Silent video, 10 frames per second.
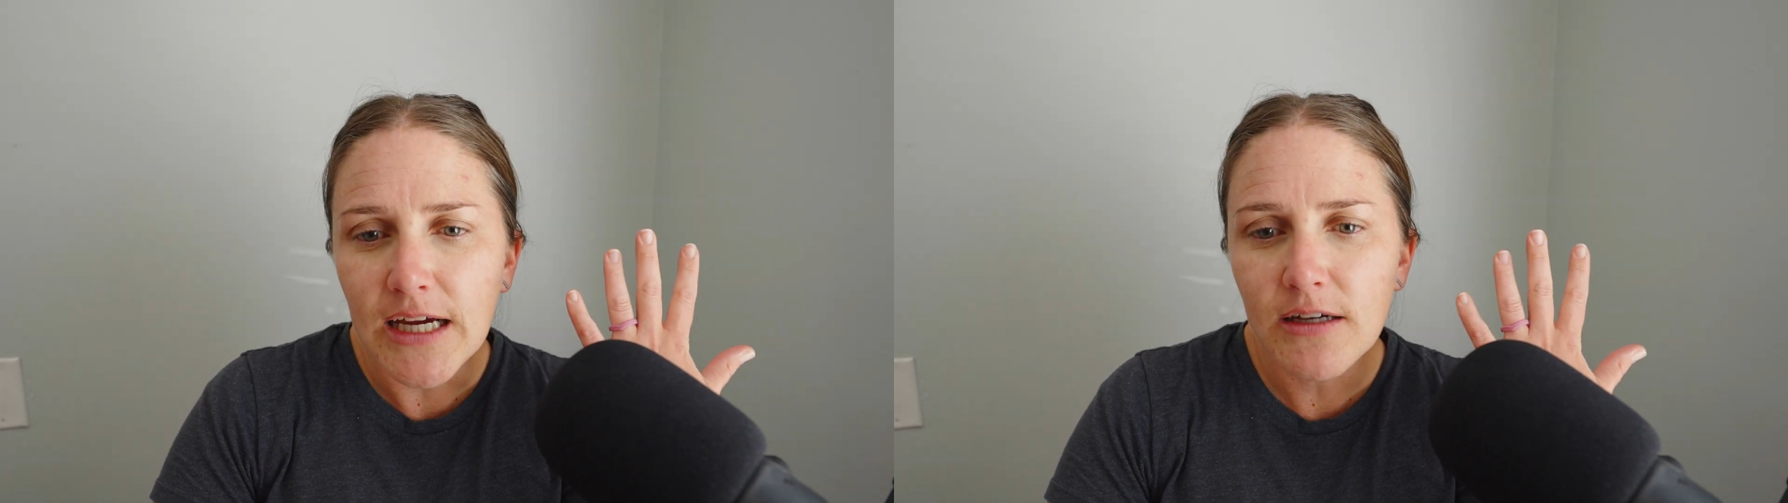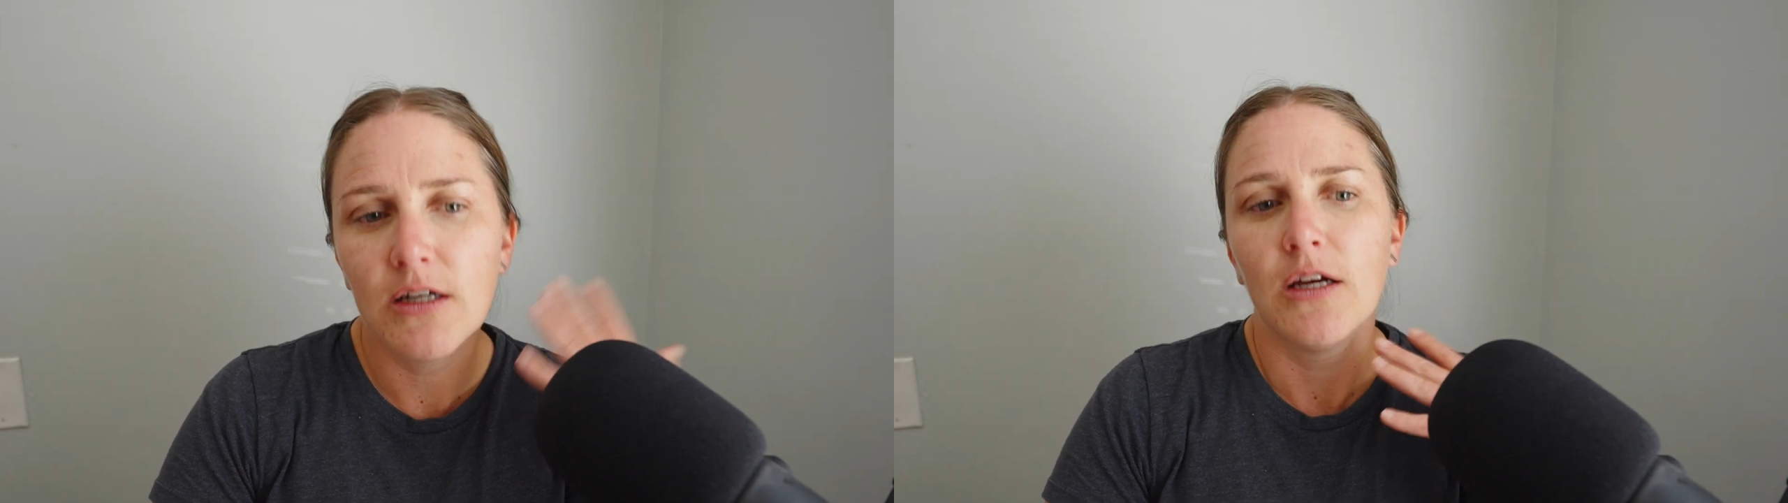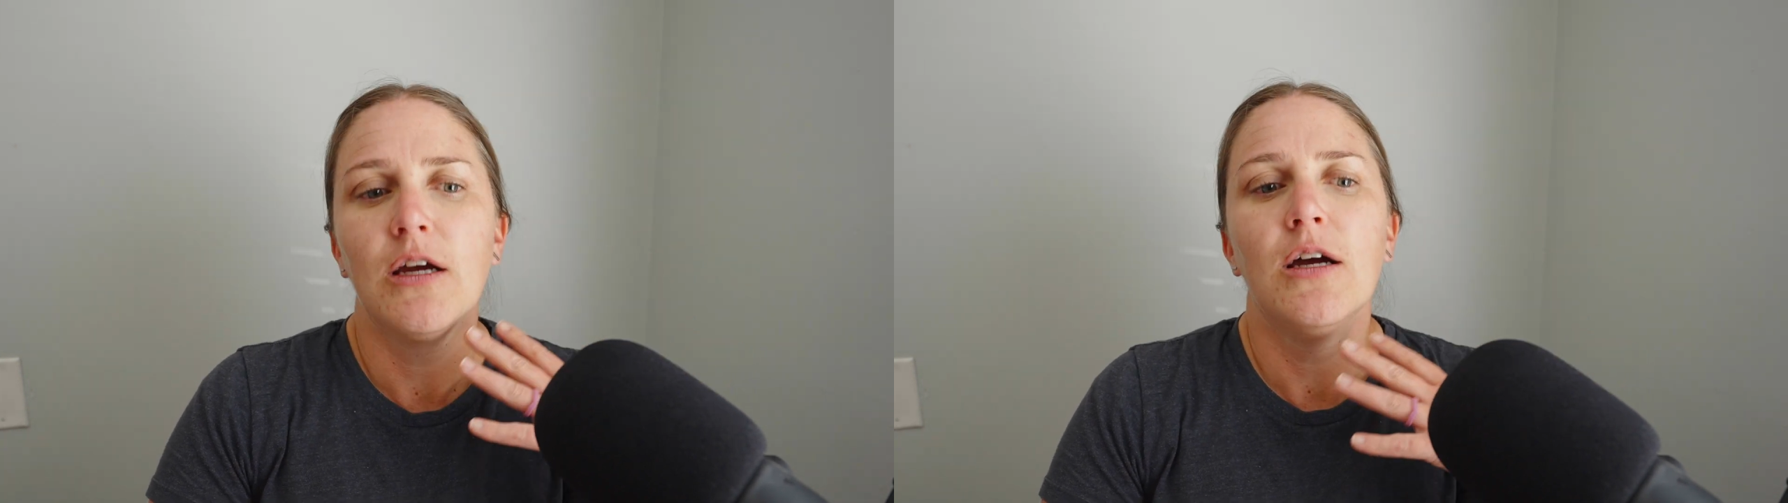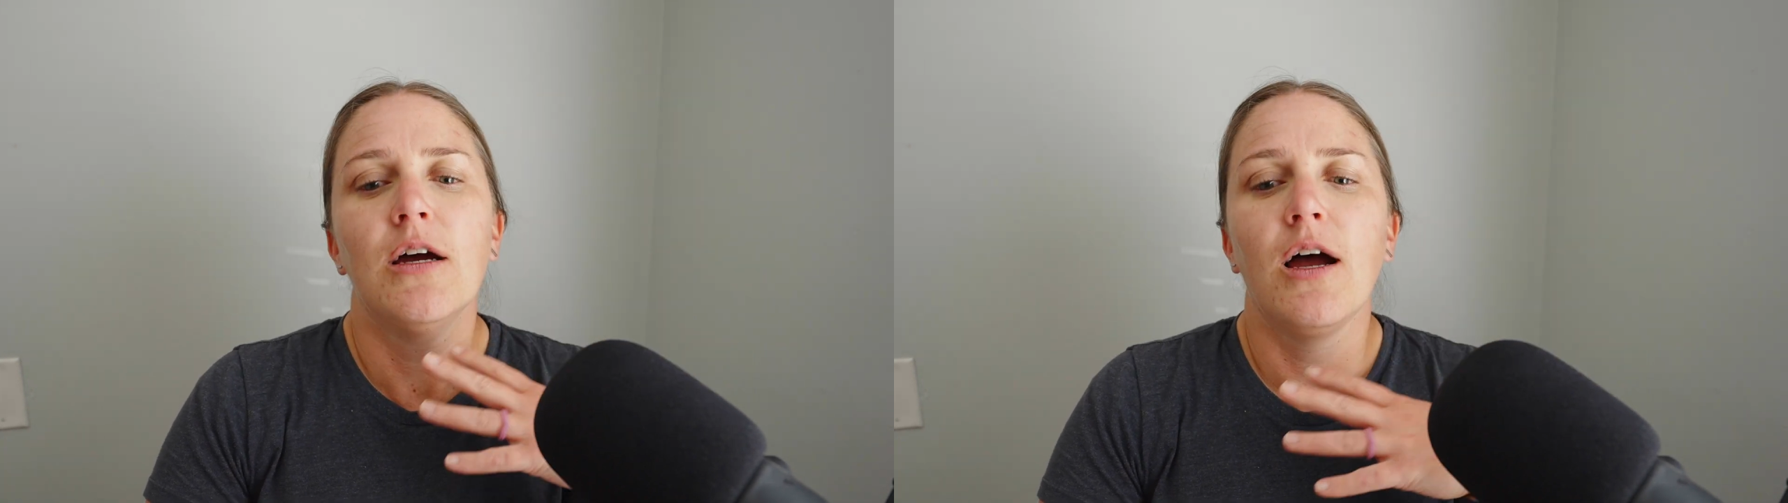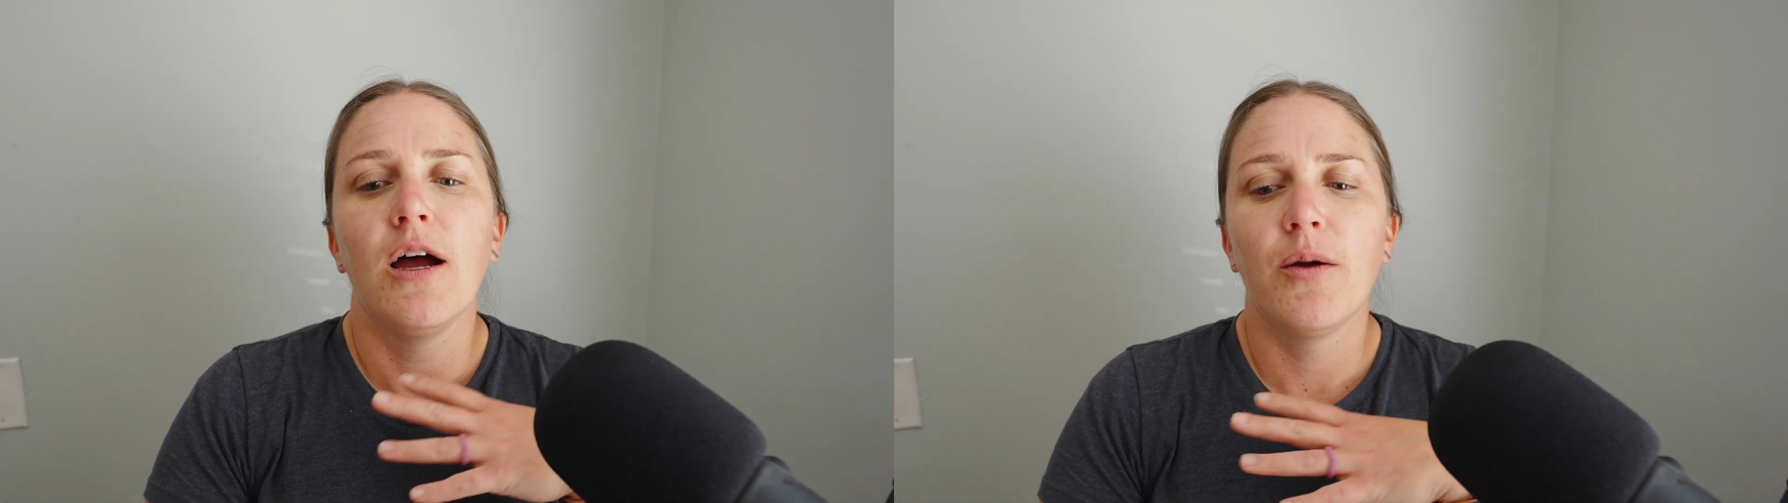it,
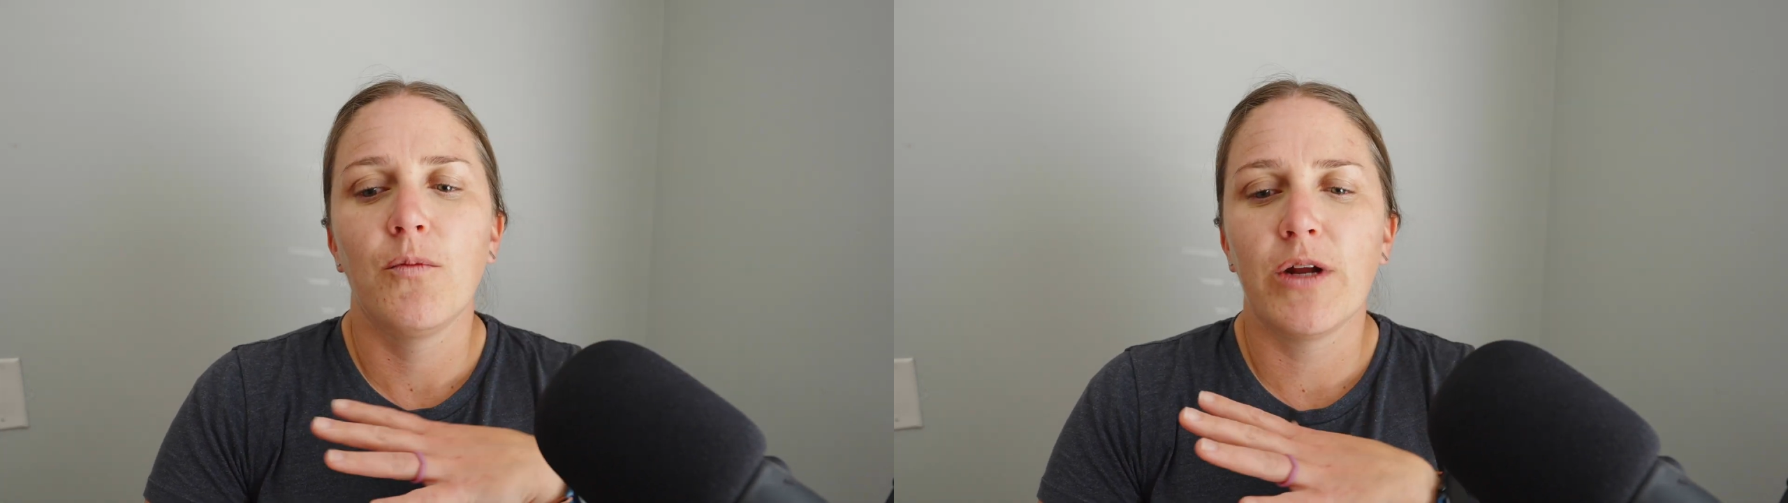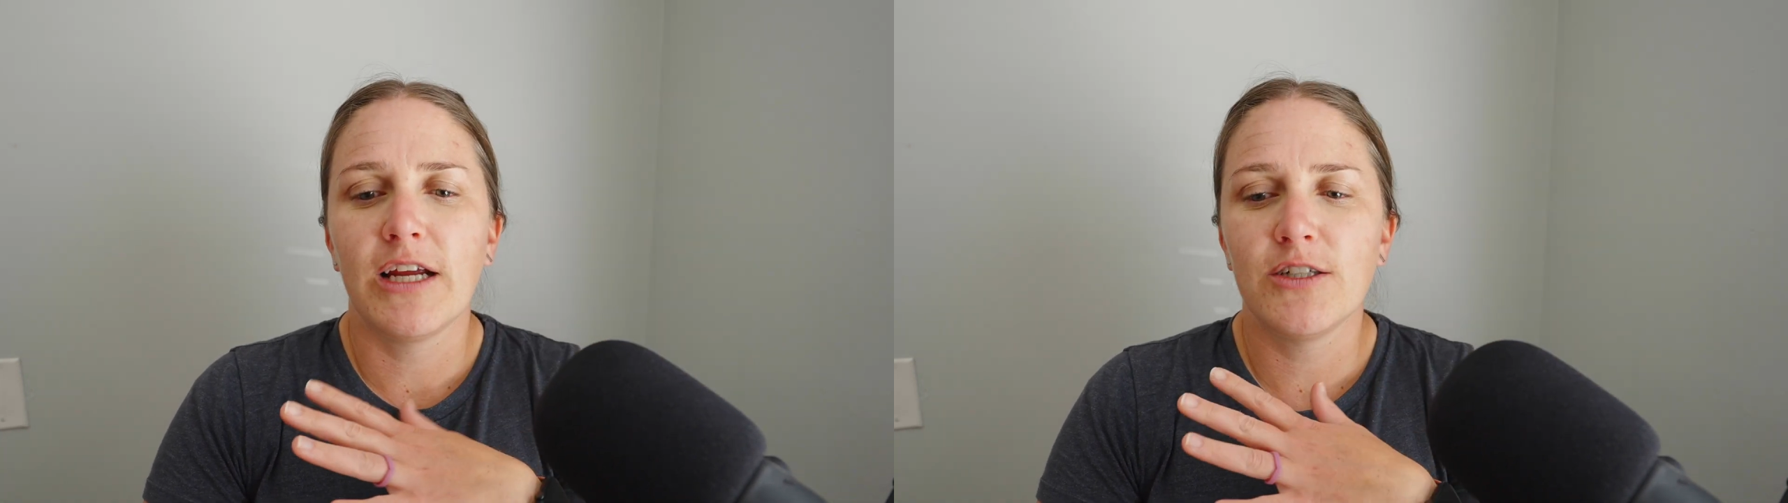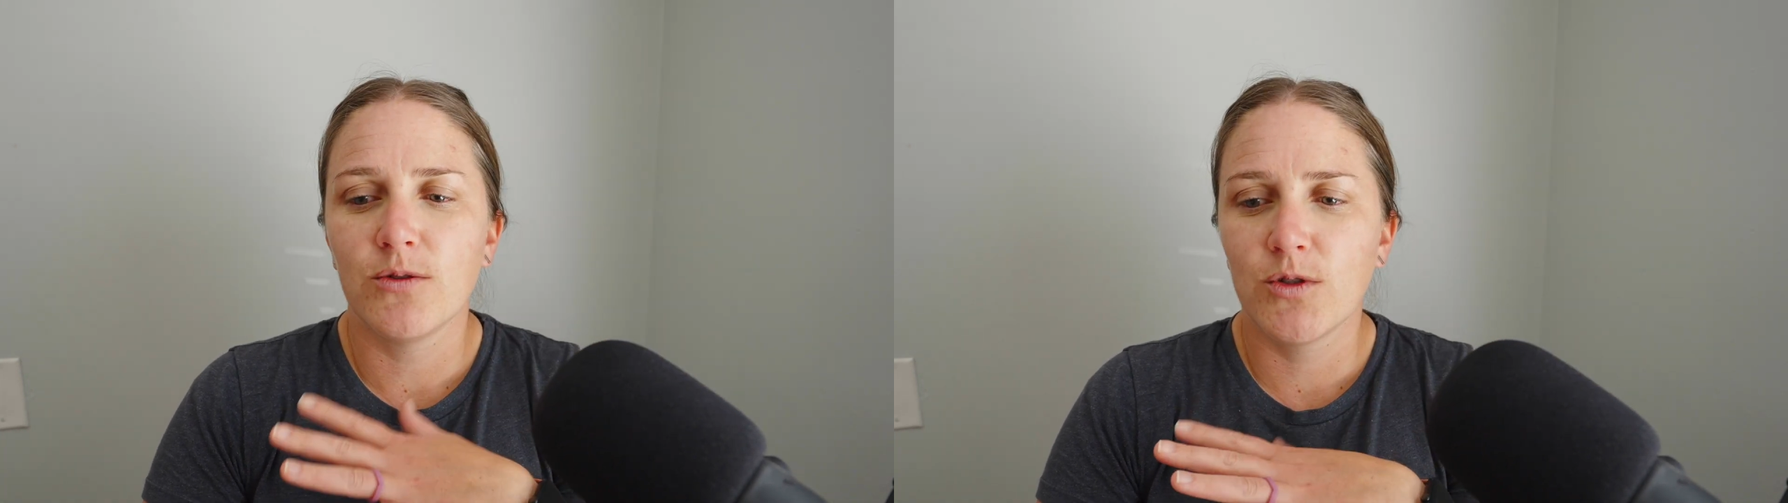what I do.